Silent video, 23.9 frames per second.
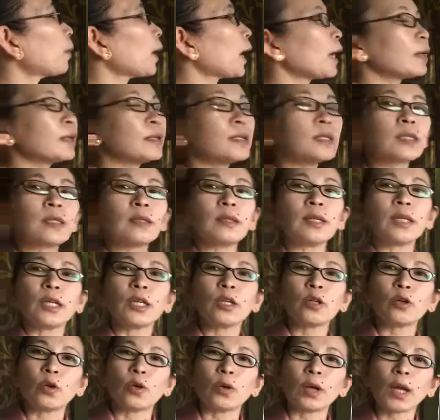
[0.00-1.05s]
parental
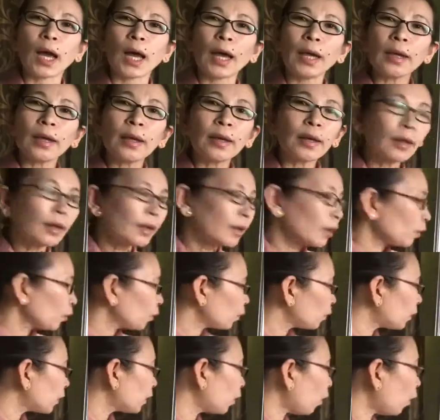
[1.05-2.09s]
E. coli
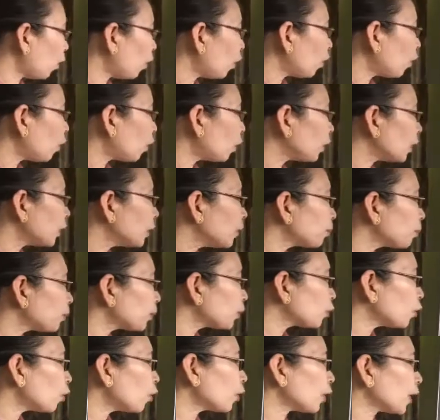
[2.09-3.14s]
were all
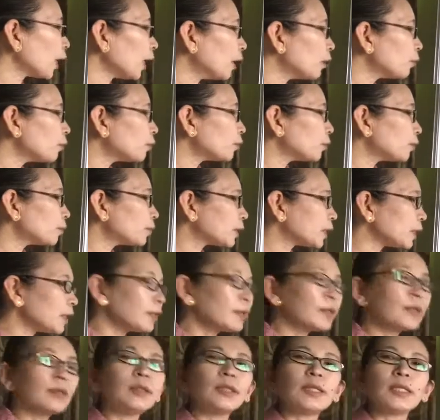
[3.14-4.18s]
pure
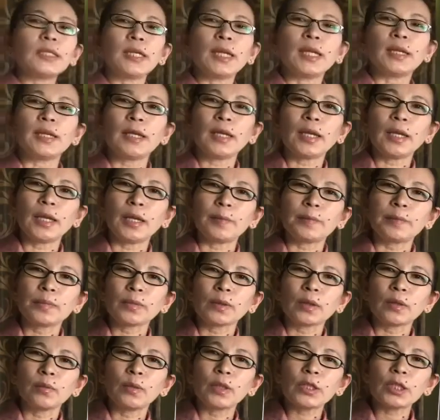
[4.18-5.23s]
N15 DNA,
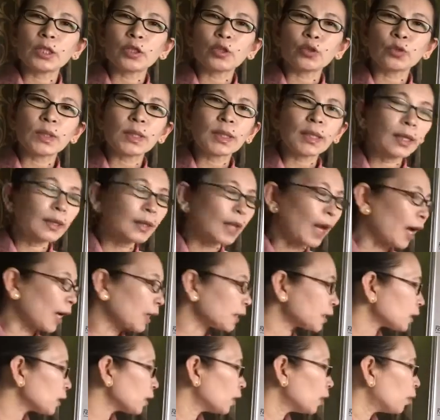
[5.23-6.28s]
which is to say
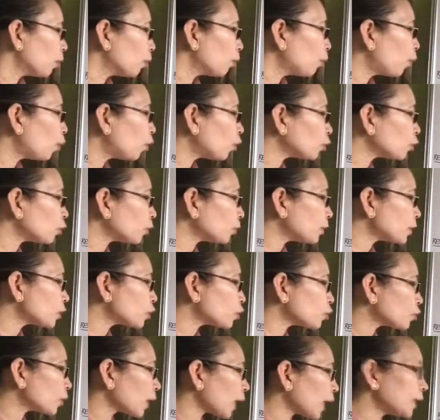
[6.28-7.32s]
that both of the
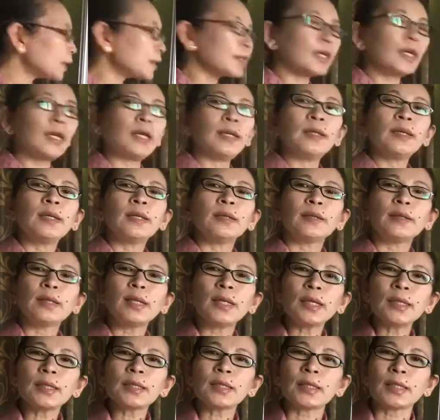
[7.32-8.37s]
strands in
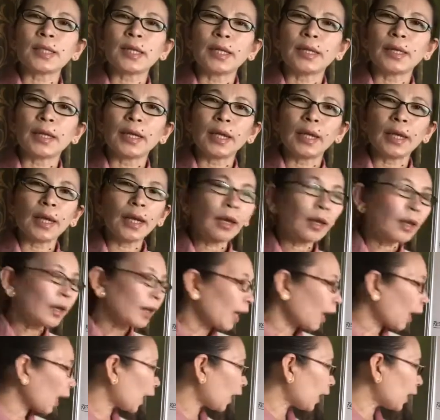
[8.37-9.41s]
these DNA
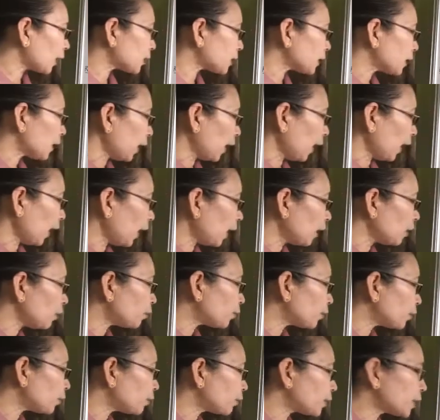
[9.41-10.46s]
had
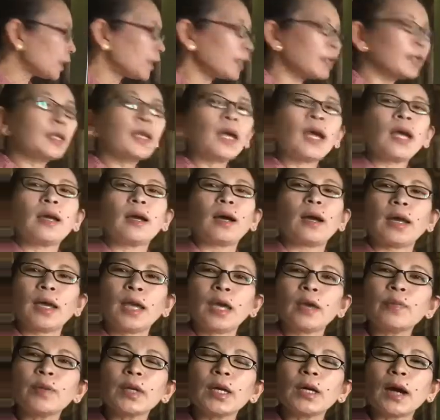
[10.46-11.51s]
N15
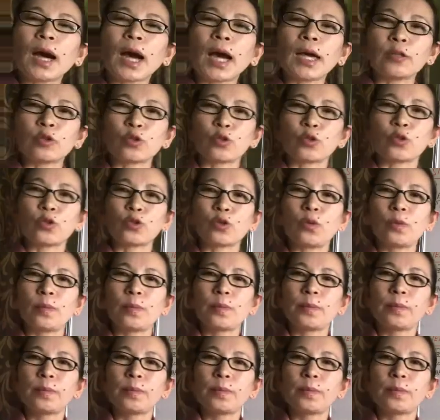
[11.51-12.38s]
heavier isotope.